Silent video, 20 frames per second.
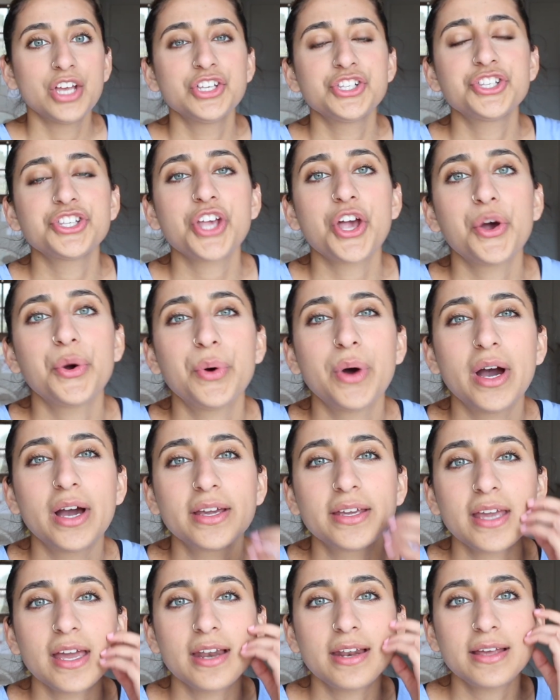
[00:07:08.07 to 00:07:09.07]
So,
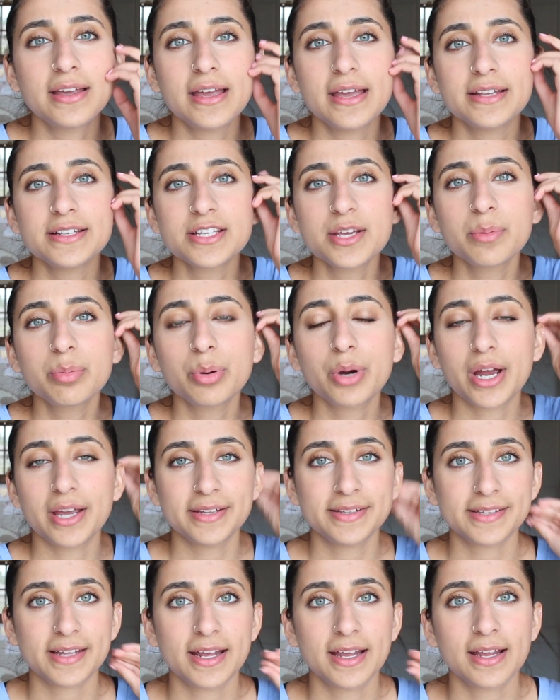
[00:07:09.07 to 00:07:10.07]
getting into
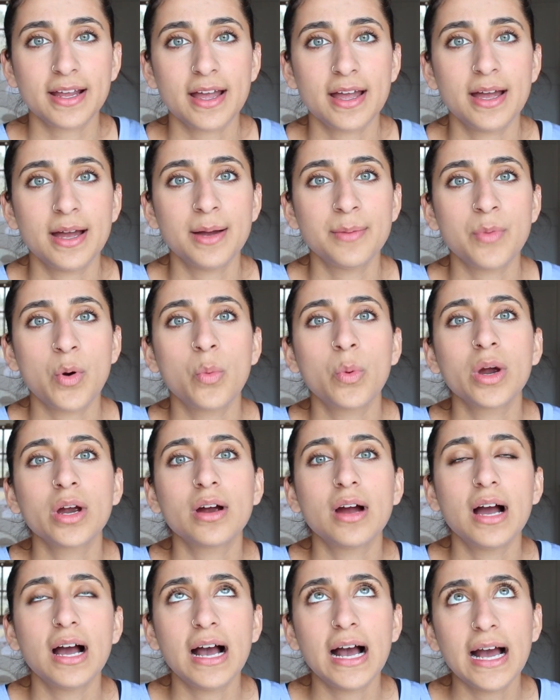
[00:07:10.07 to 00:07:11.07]
pricing, um,
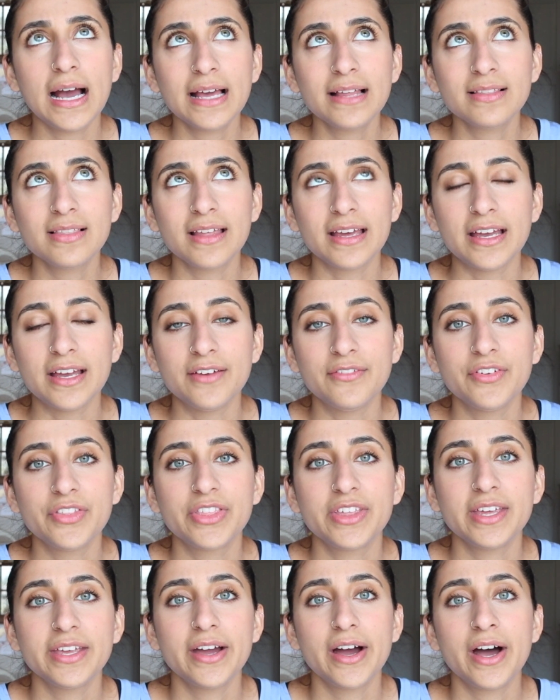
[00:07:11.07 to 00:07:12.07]
where I
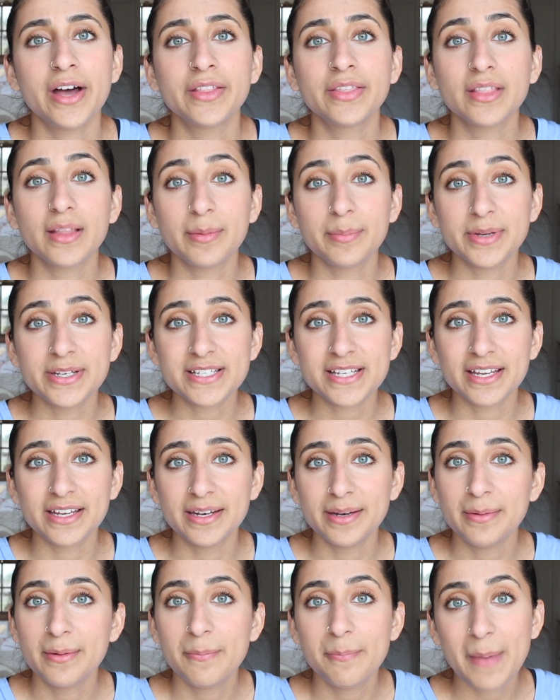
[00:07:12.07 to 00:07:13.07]
live, the
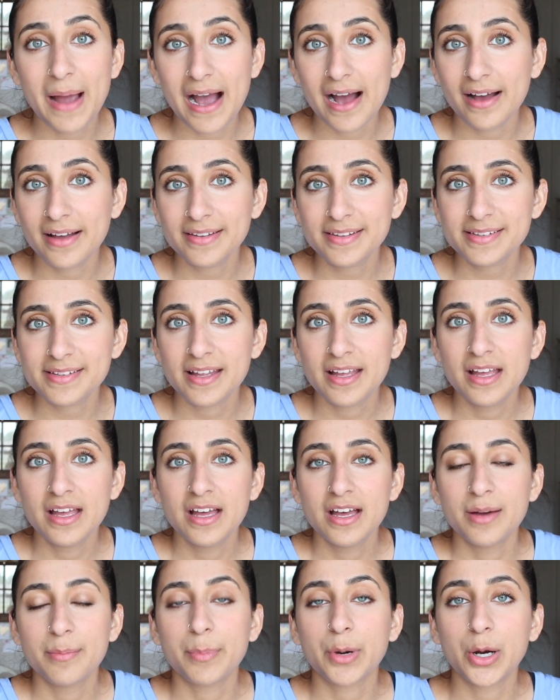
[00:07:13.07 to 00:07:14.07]
unlimited pass
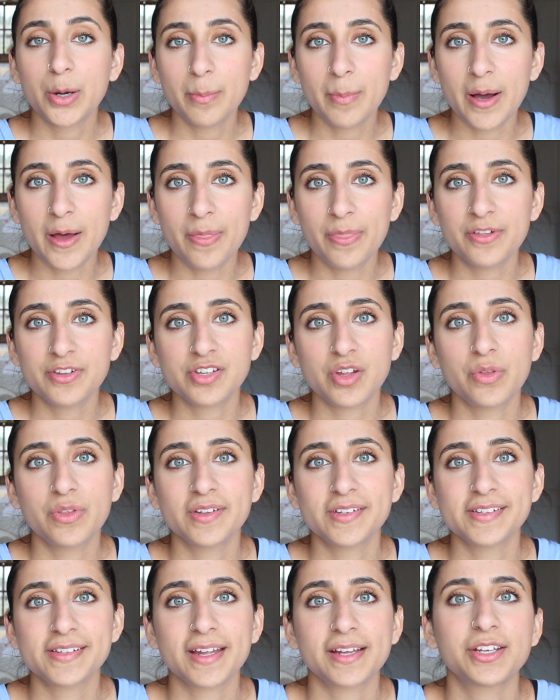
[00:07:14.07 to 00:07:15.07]
per month. So,
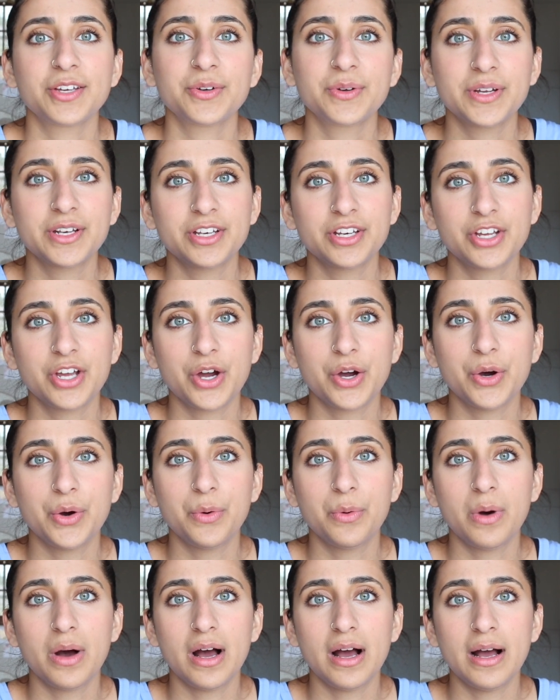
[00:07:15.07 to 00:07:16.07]
this is like you can
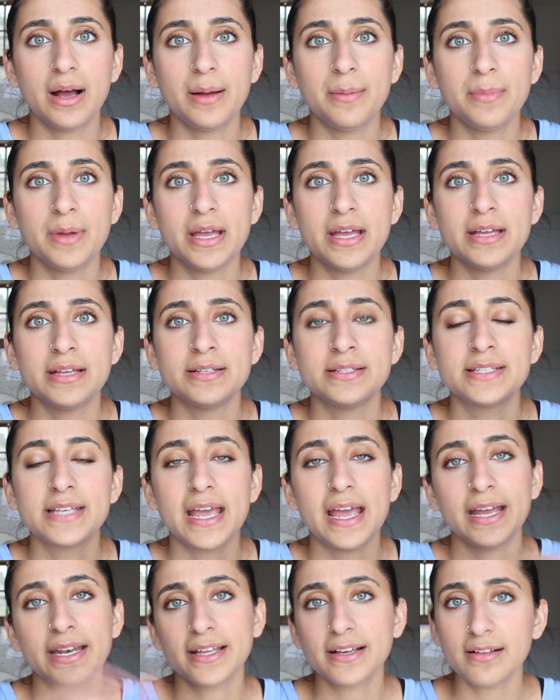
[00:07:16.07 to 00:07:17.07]
go um,
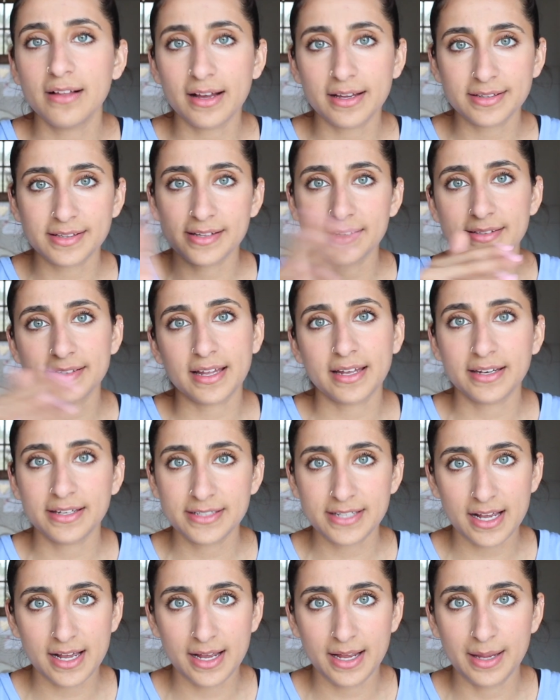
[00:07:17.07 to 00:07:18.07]
into any classes
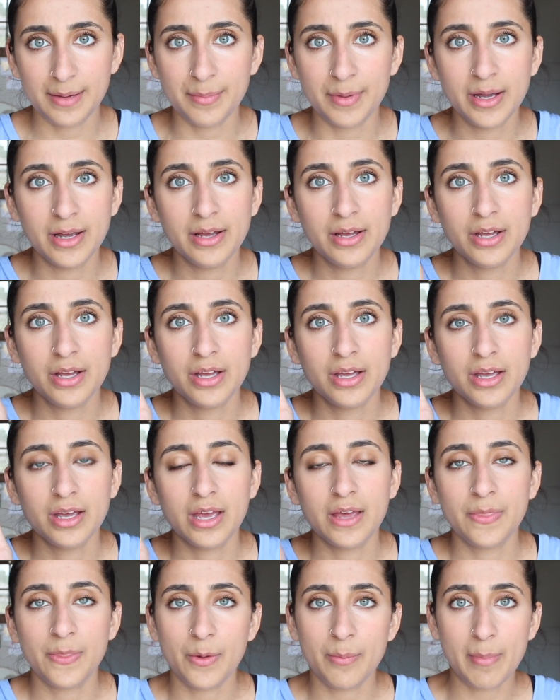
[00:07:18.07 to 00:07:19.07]
anytime
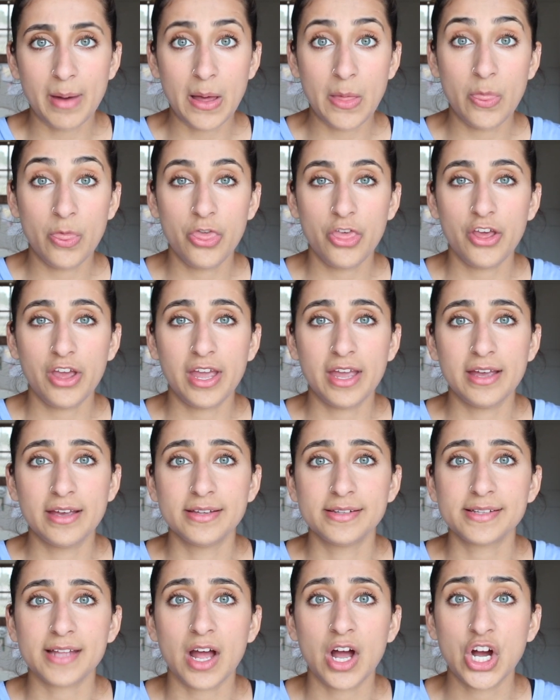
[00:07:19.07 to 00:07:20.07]
in the month
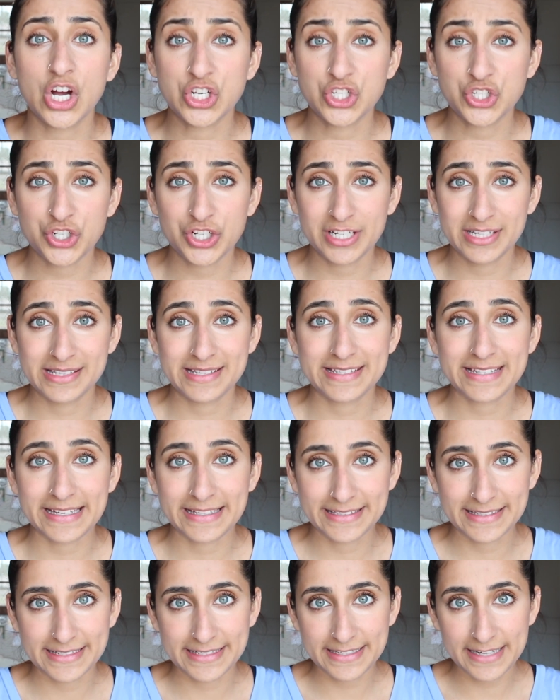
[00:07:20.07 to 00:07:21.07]
is
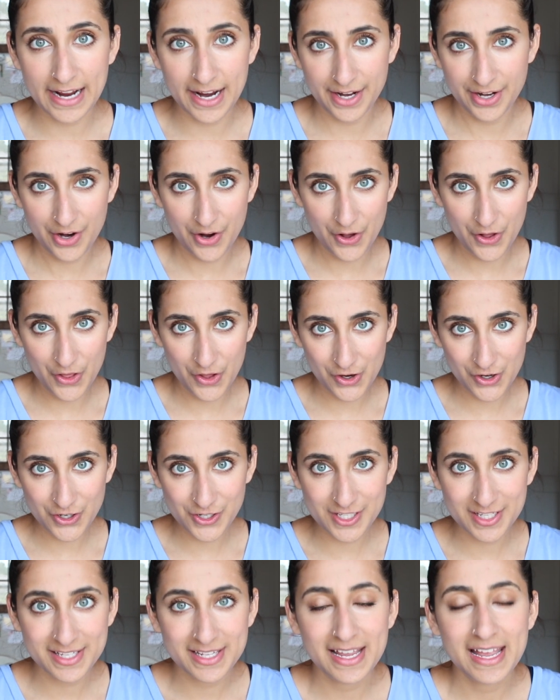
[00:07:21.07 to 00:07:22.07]

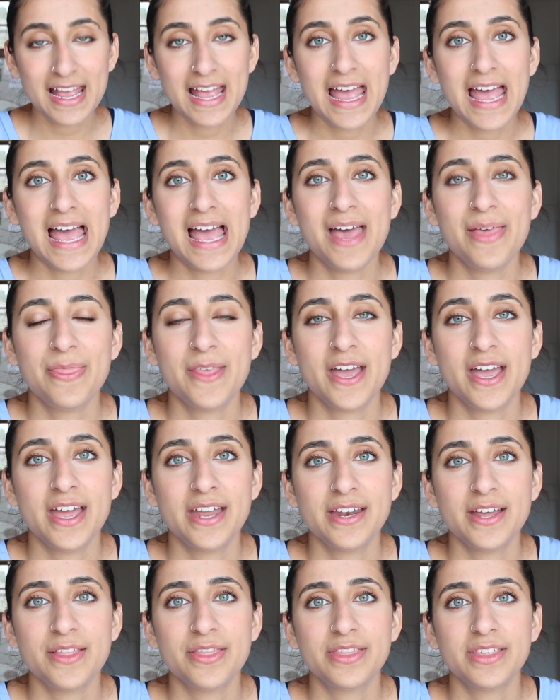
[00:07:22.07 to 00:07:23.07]
$169 and
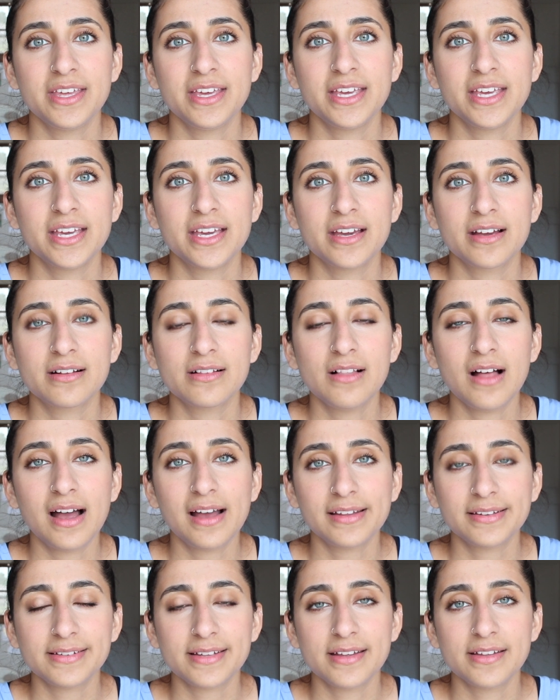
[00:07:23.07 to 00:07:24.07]
then the
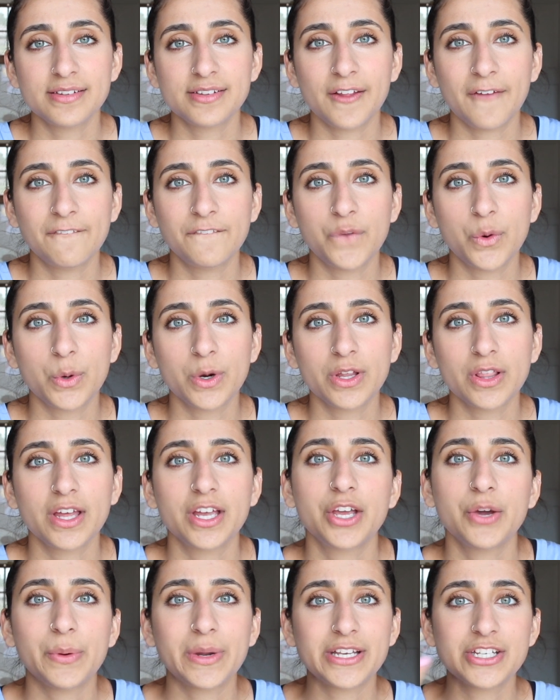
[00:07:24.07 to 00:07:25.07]
classes for
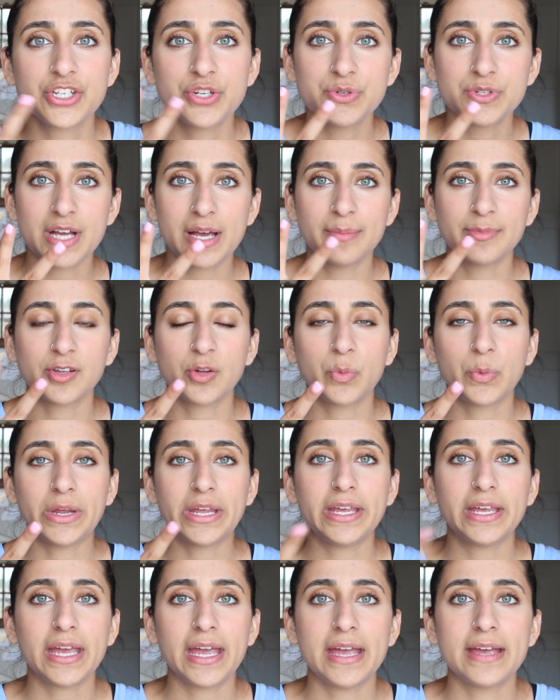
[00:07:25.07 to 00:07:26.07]
like going two times a
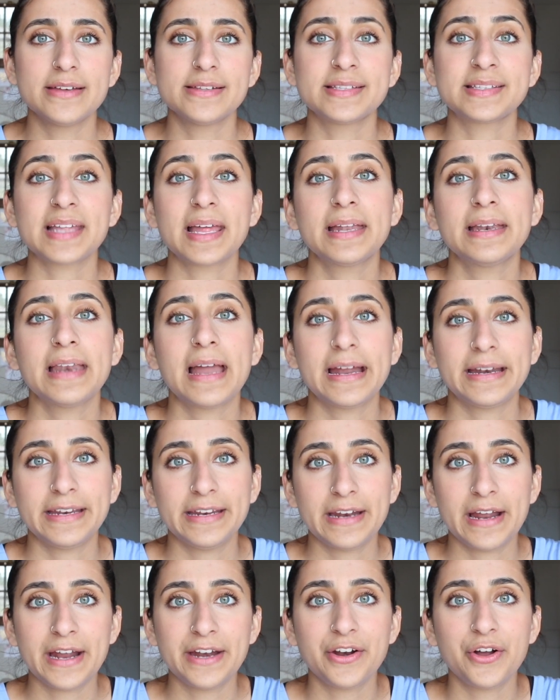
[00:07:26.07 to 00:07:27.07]
week is
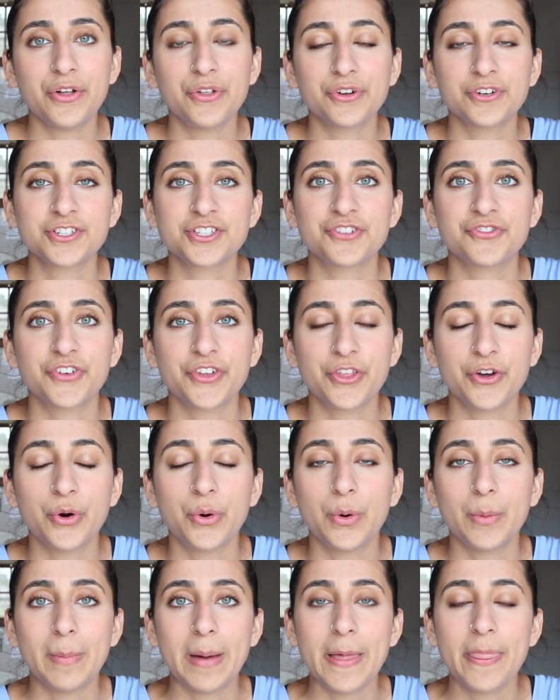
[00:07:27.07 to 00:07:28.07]
$99 for the
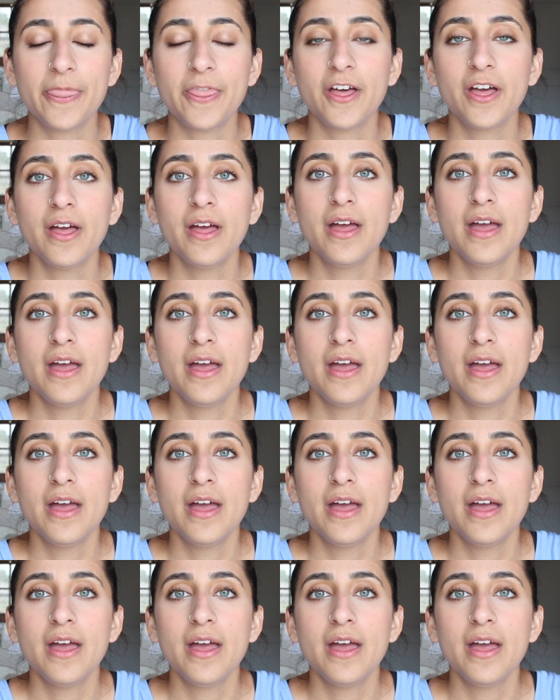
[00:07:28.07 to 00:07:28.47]
whole month